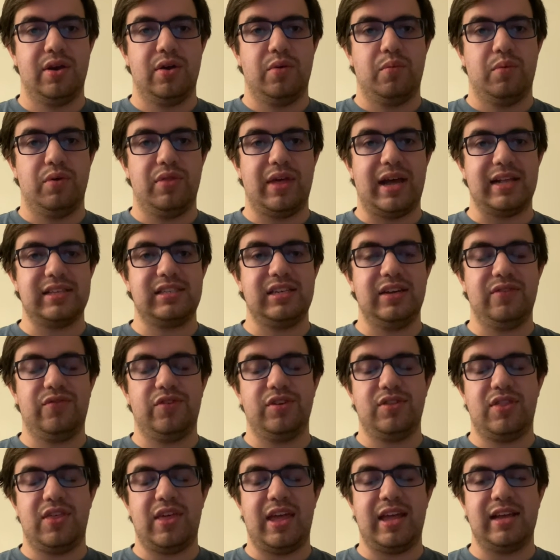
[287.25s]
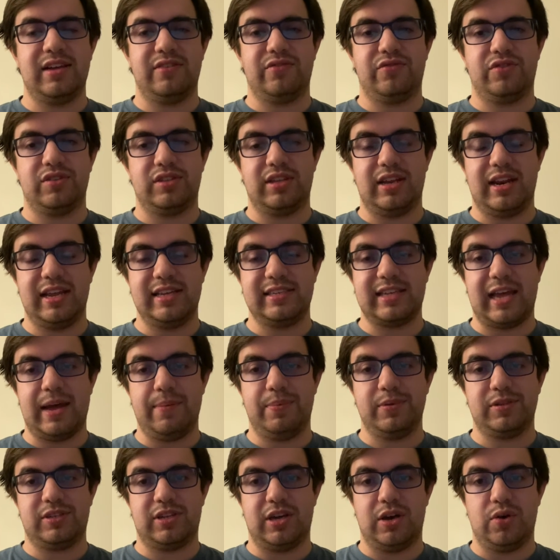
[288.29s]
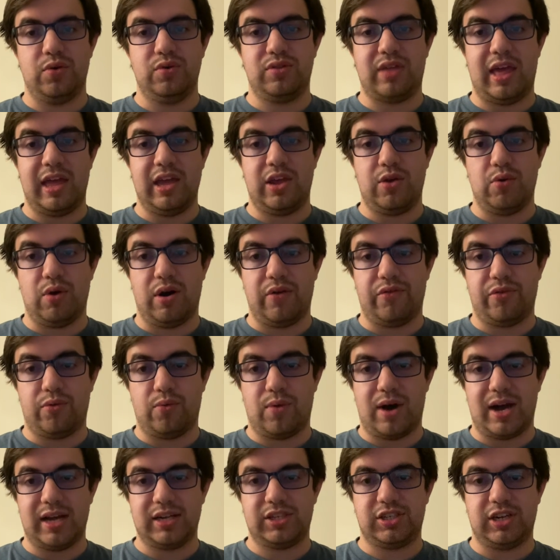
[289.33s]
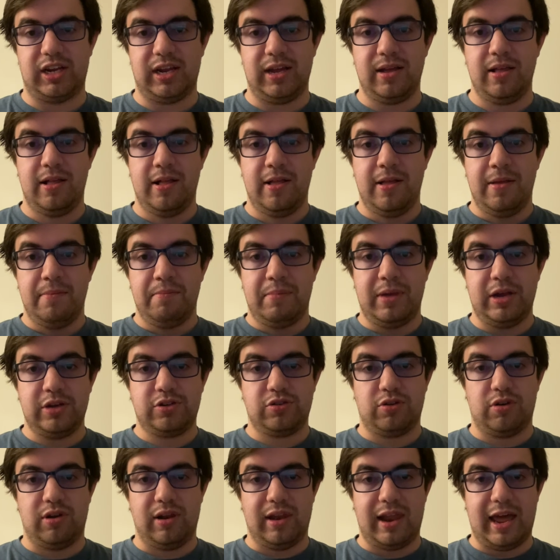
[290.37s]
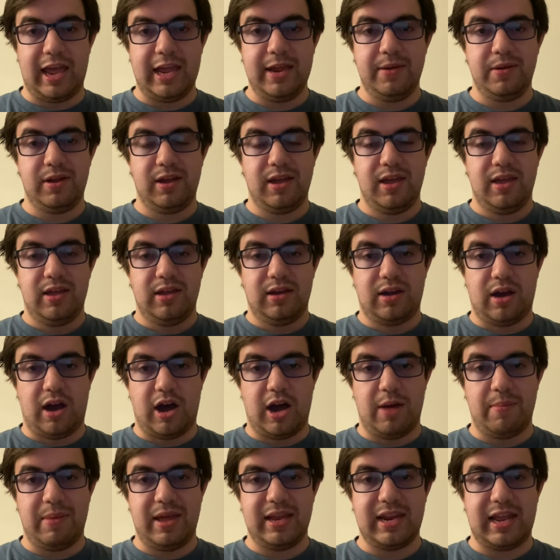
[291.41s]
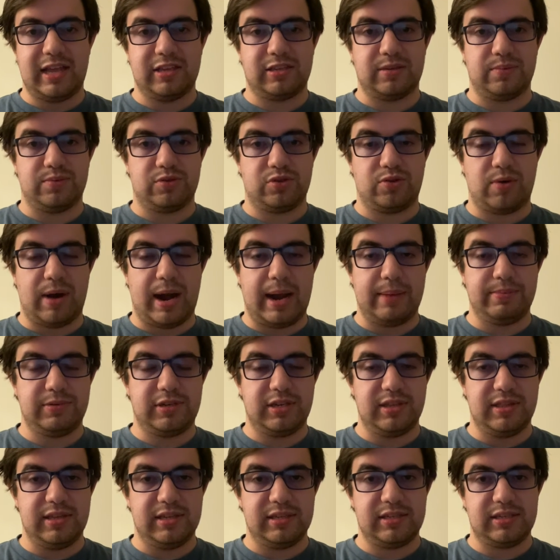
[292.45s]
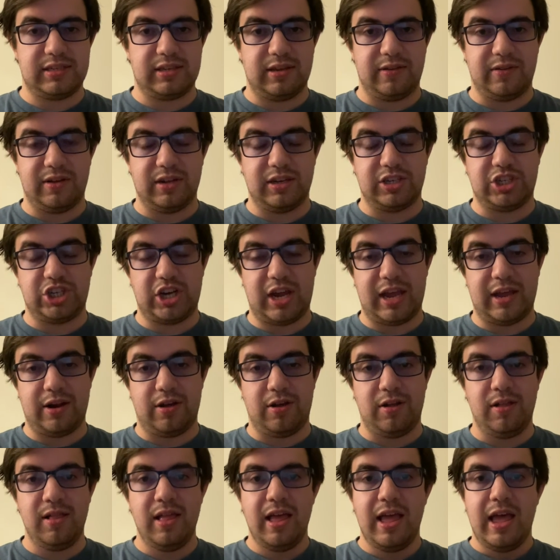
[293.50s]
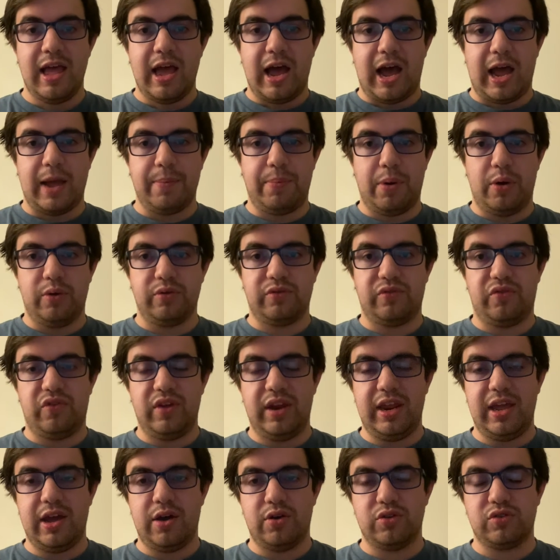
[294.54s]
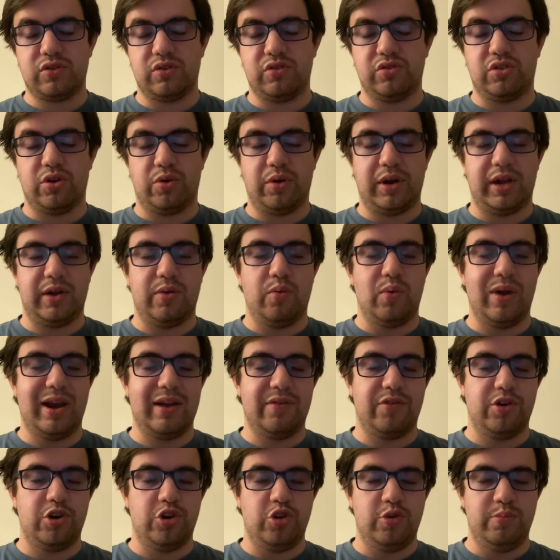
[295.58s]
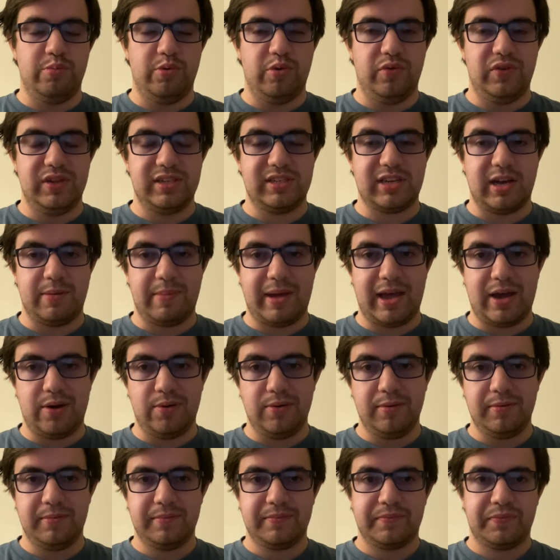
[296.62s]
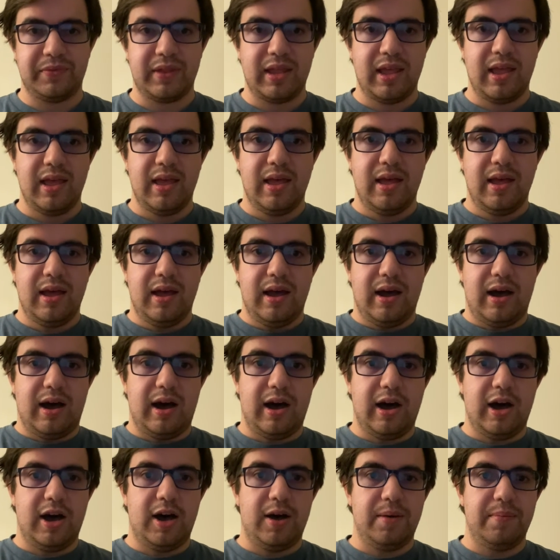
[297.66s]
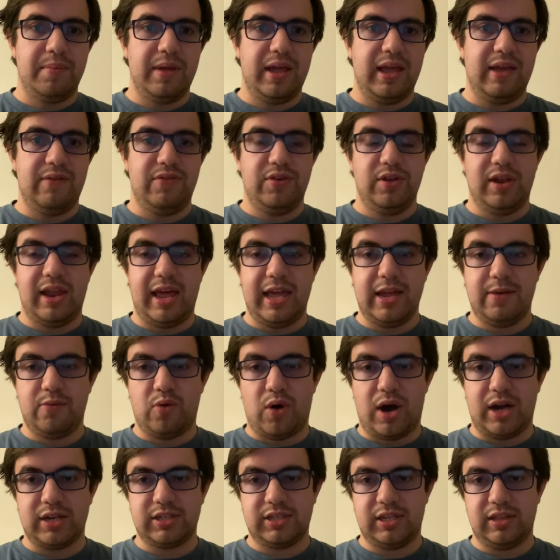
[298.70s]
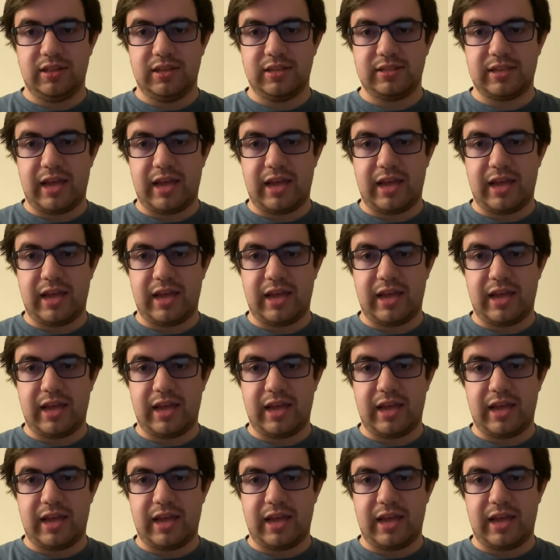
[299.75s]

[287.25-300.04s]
Well, that's it for today's episode. Thank you all for watching. Make sure to like, comment, and subscribe to this channel. I post videos whenever new movies come out. If you like watching this